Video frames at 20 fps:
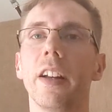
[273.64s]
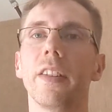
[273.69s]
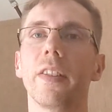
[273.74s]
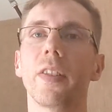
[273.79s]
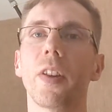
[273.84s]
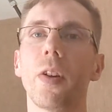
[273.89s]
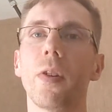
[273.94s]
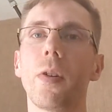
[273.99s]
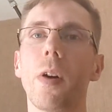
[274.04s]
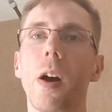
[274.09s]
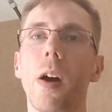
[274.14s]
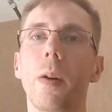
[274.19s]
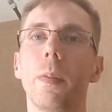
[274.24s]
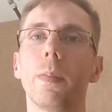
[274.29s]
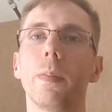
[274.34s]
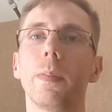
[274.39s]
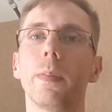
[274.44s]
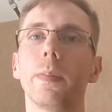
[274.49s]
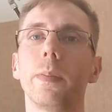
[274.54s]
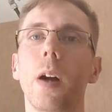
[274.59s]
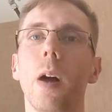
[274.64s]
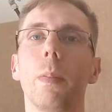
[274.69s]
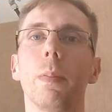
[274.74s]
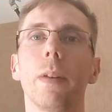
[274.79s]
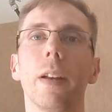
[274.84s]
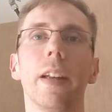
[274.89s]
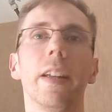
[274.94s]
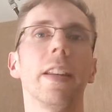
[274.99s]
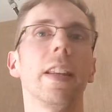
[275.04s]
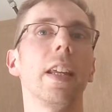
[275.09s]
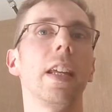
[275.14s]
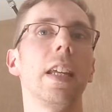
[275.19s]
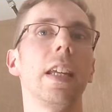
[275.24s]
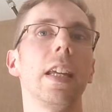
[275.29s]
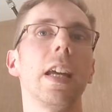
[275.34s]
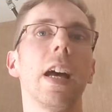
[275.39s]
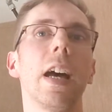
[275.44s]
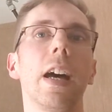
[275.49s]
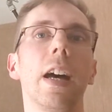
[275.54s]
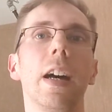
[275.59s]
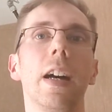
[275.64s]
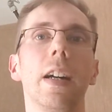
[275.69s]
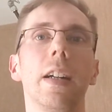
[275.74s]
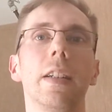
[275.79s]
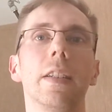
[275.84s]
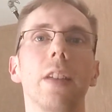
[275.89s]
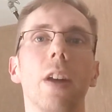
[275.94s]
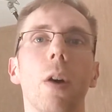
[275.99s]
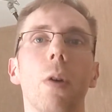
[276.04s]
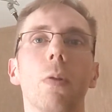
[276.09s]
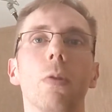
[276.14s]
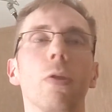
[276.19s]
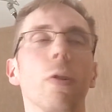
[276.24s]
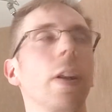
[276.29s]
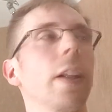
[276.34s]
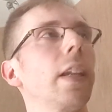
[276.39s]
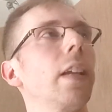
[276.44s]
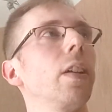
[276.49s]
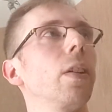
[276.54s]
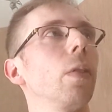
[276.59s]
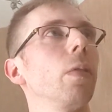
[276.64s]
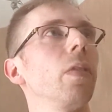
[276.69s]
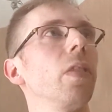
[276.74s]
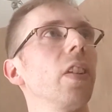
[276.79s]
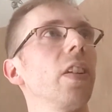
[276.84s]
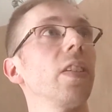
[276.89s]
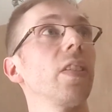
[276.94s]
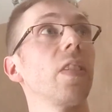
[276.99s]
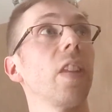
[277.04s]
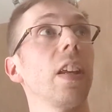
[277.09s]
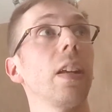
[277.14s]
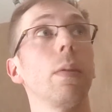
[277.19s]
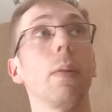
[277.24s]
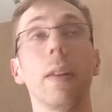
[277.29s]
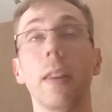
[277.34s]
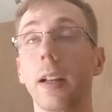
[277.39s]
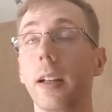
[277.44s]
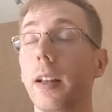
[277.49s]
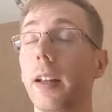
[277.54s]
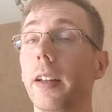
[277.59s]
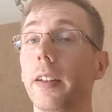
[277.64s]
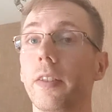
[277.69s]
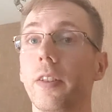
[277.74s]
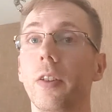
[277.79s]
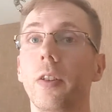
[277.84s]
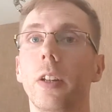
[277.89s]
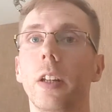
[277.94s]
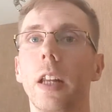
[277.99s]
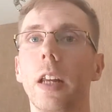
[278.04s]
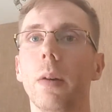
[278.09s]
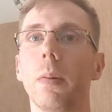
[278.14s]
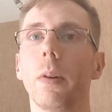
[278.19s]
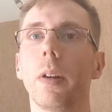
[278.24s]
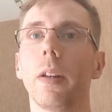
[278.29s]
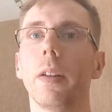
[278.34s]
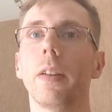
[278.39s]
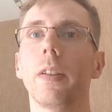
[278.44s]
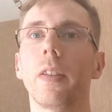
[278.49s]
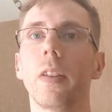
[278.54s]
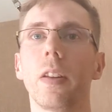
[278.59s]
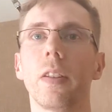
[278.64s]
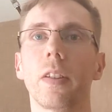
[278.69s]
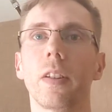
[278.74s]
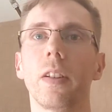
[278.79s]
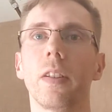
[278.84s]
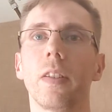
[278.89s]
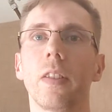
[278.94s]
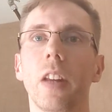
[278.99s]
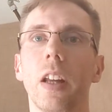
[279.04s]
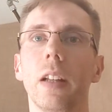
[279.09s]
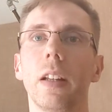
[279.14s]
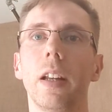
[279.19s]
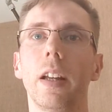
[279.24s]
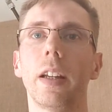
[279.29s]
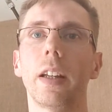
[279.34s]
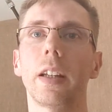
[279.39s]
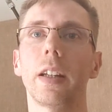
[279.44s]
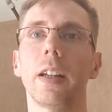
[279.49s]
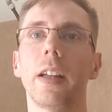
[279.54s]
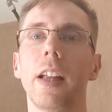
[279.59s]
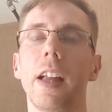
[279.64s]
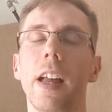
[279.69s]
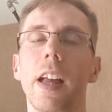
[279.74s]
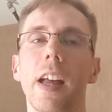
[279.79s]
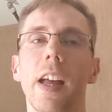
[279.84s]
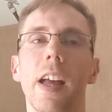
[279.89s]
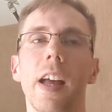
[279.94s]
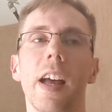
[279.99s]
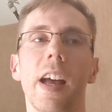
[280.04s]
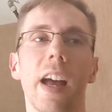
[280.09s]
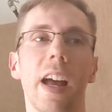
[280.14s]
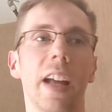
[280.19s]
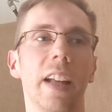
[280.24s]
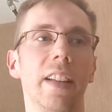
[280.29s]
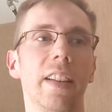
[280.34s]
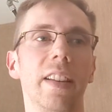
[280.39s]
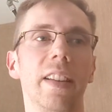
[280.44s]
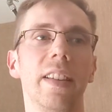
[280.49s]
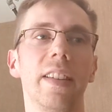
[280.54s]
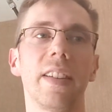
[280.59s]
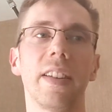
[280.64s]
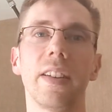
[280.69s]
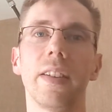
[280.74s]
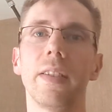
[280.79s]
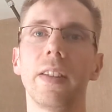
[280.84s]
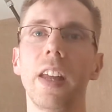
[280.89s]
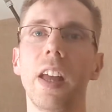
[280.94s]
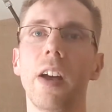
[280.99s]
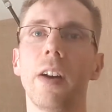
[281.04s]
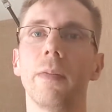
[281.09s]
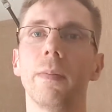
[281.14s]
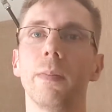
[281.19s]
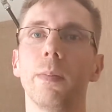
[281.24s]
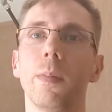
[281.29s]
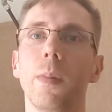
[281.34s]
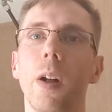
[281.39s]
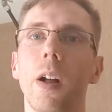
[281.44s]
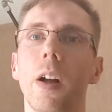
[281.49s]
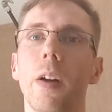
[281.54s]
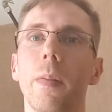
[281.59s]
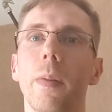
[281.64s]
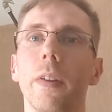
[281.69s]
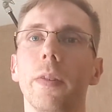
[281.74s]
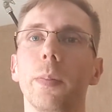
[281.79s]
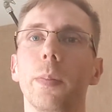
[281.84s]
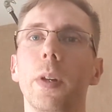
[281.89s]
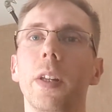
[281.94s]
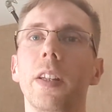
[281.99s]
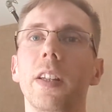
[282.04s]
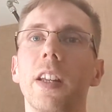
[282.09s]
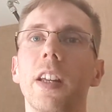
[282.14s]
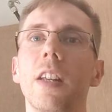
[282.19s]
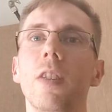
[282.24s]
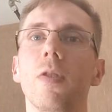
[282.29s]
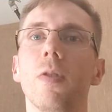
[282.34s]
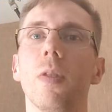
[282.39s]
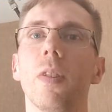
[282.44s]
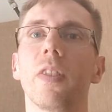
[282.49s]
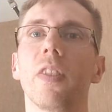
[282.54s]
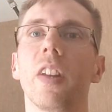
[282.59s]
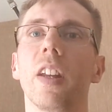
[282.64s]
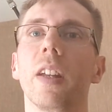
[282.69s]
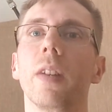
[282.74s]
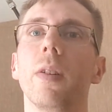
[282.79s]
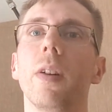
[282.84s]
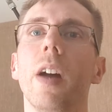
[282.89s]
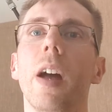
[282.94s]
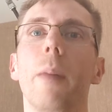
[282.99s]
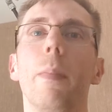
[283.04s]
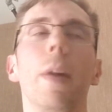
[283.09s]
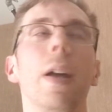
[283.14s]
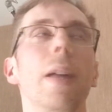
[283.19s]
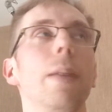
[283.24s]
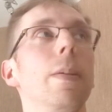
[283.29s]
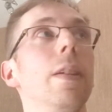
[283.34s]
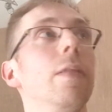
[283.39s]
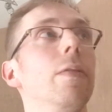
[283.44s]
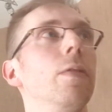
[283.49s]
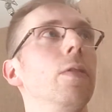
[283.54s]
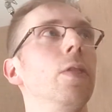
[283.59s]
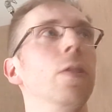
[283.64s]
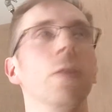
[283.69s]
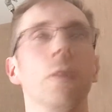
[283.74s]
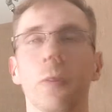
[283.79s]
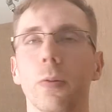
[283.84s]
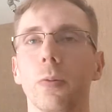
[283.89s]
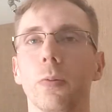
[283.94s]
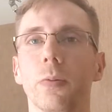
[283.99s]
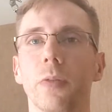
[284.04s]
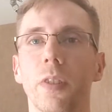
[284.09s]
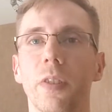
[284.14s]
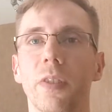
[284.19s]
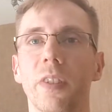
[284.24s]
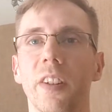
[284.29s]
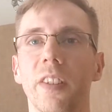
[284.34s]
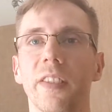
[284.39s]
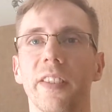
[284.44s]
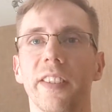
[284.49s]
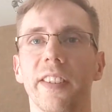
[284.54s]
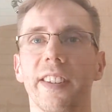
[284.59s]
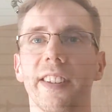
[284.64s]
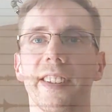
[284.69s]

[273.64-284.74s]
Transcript: so I'll play the whole track in context, take away the click so you can hear what it's going to sound like, and yeah, I hope that's been interesting and maybe even useful. Who knows?